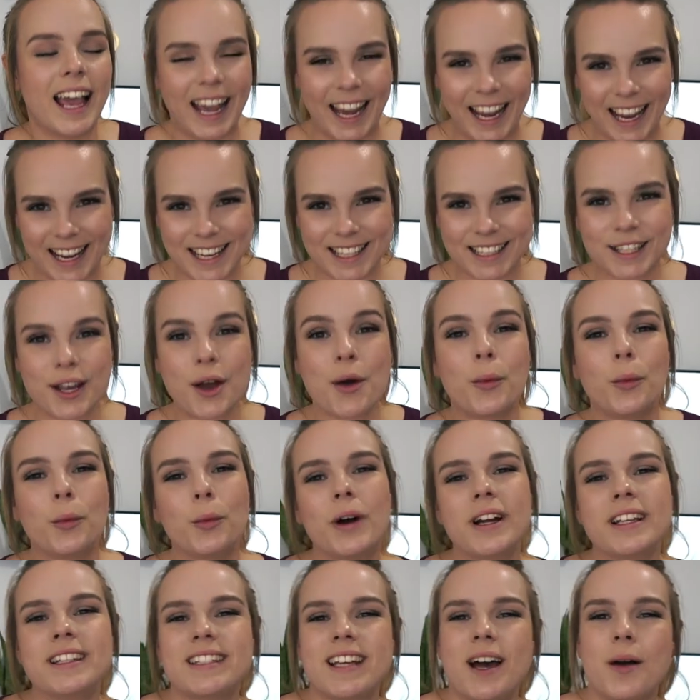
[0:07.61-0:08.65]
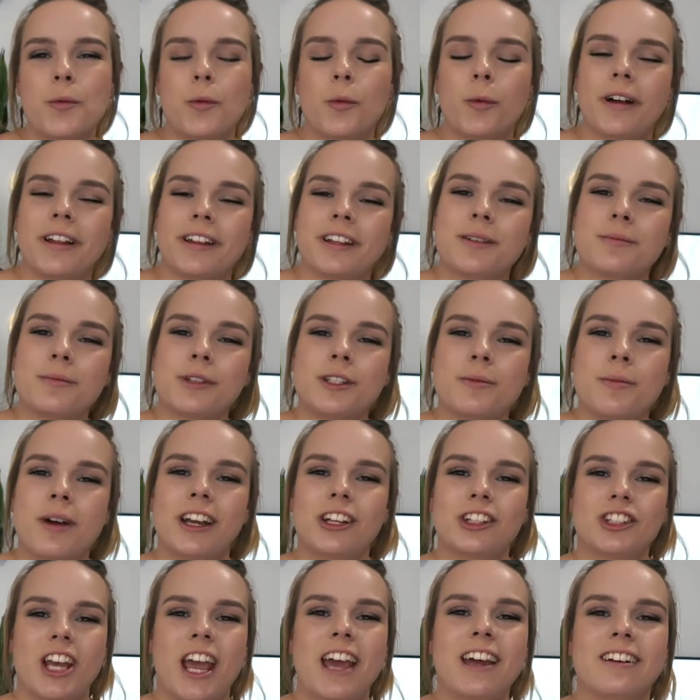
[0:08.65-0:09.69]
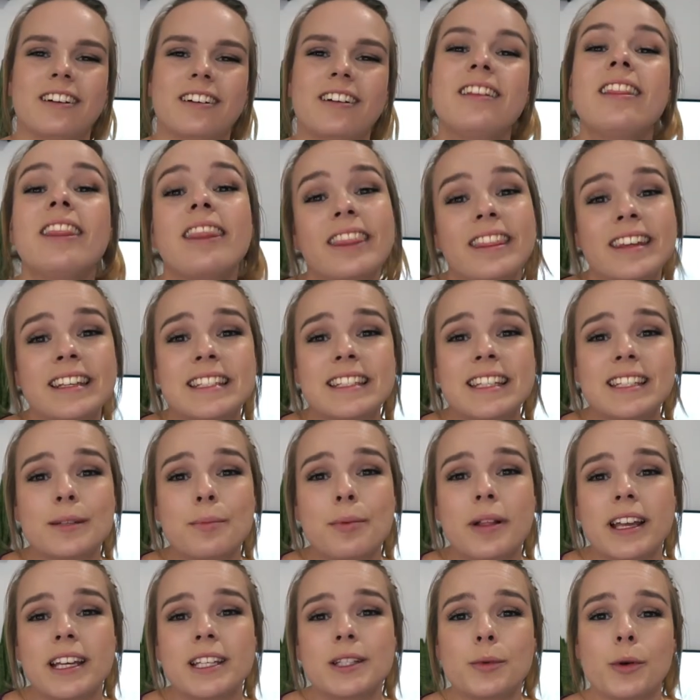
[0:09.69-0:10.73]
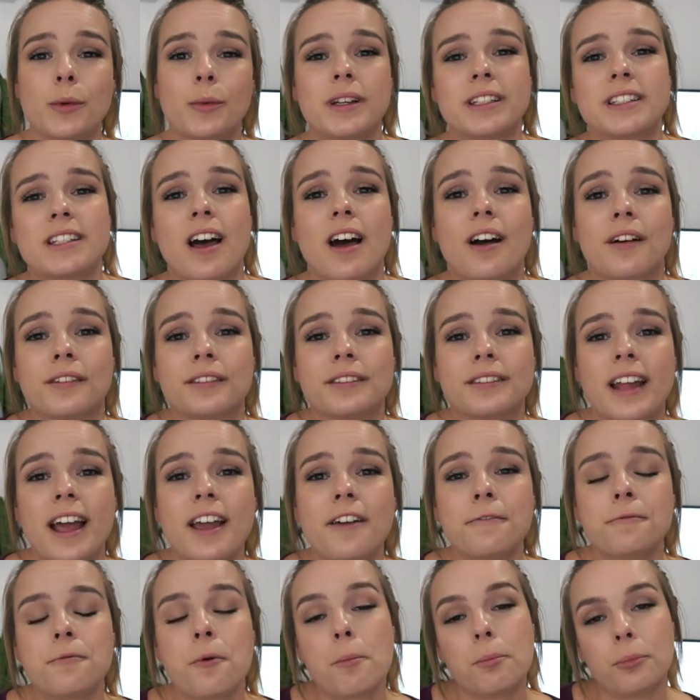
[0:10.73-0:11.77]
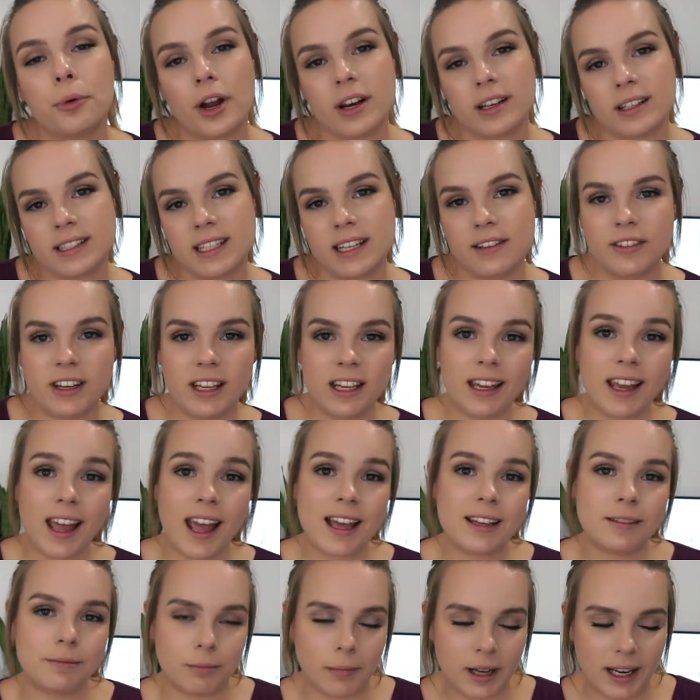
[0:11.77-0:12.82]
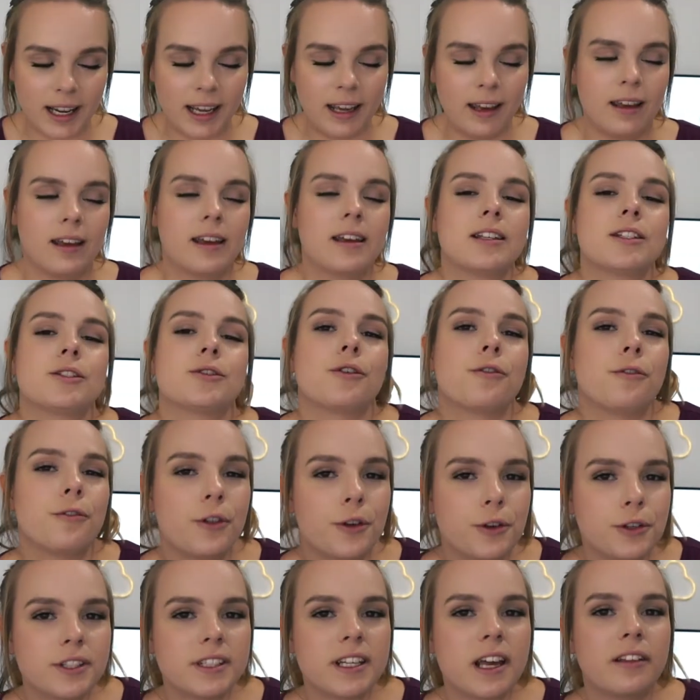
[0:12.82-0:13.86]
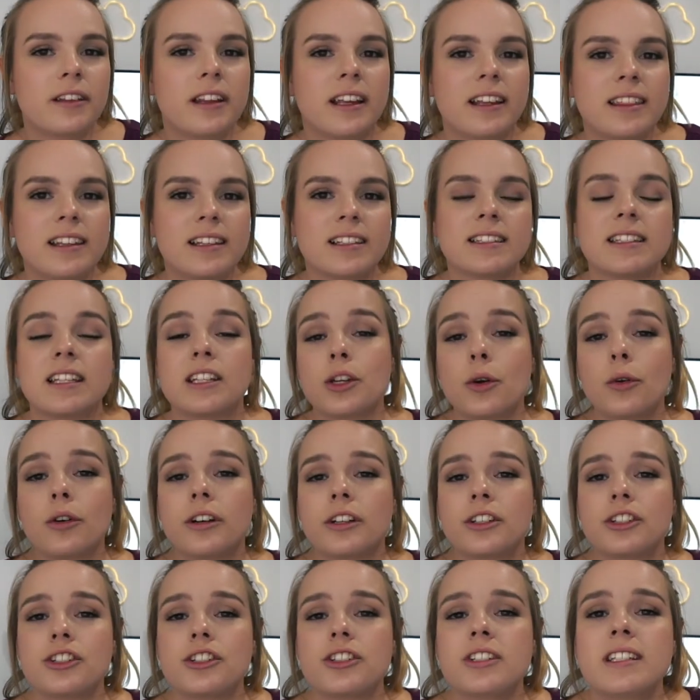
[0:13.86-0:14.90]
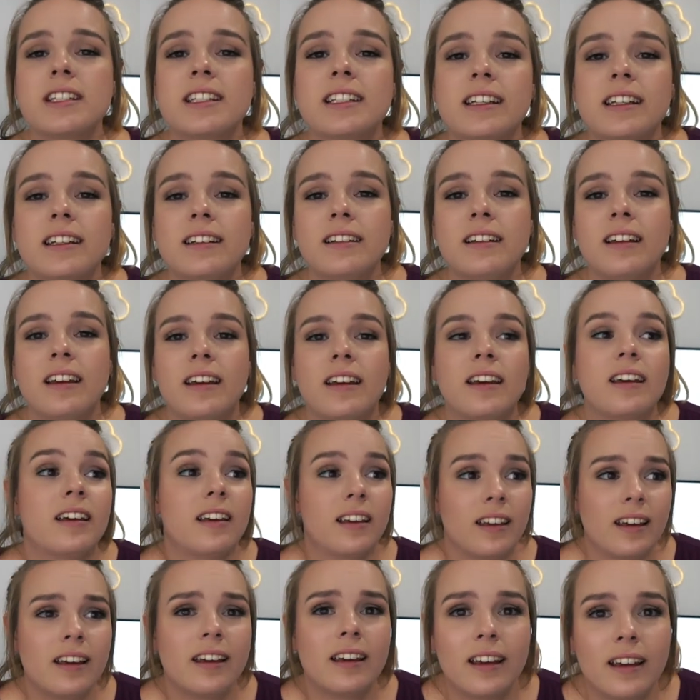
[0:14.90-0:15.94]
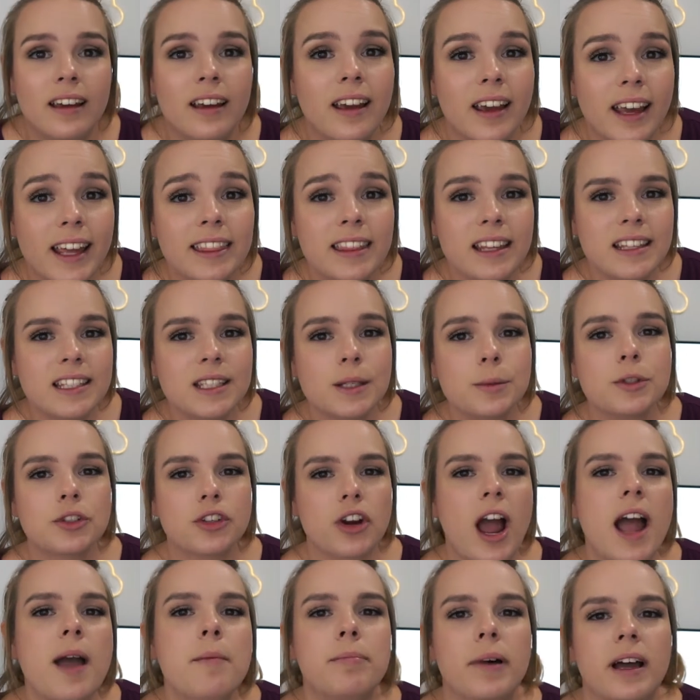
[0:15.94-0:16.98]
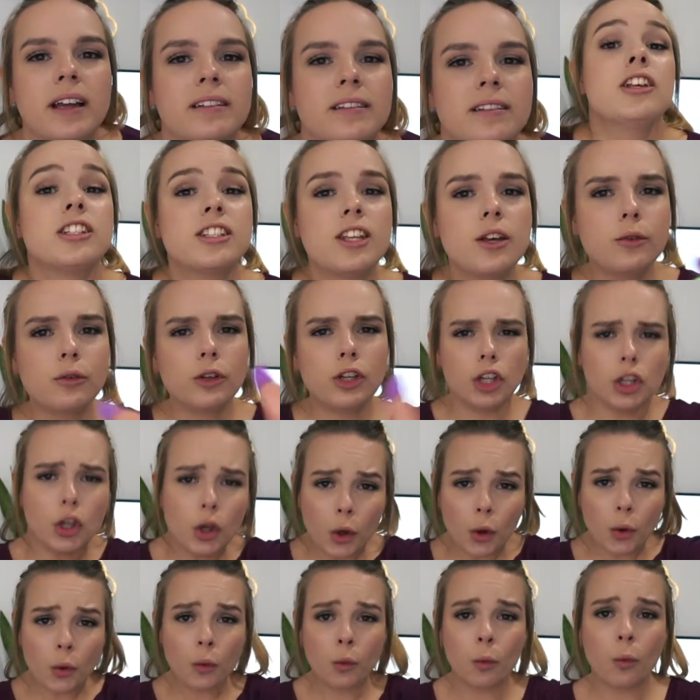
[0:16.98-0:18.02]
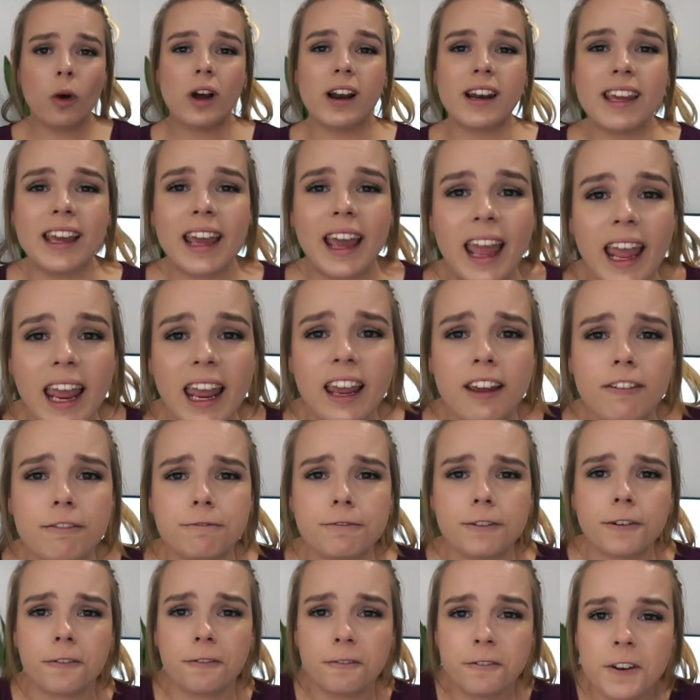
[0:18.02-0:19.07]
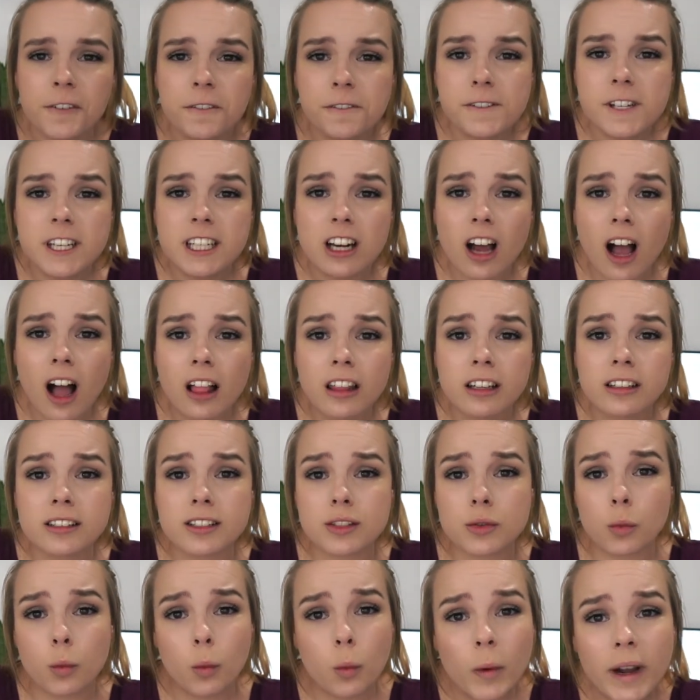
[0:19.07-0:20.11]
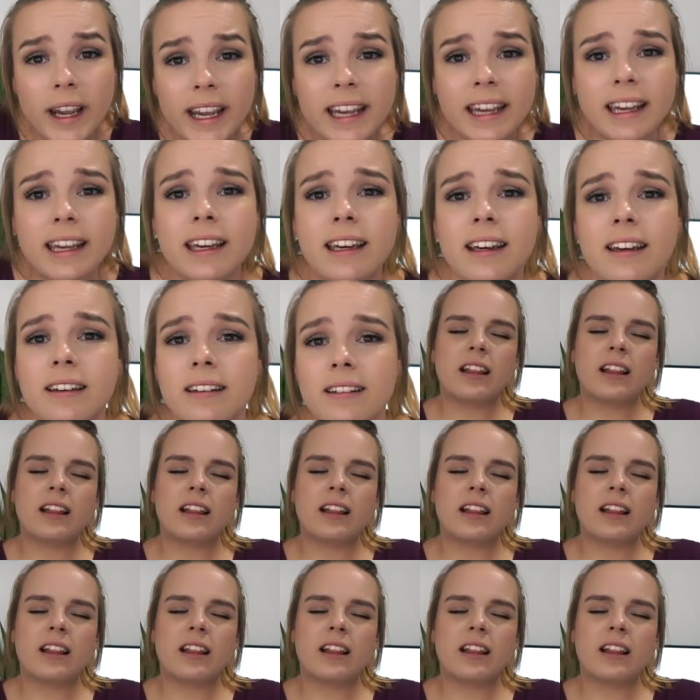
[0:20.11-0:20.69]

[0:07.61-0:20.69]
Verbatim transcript: Hey guys, what's up? Welcome to my channel. This is a place where we talk life, productivity, and money. So if those sound like things that you're interested in, hit that subscribe button. So you wanna eat for $50 a week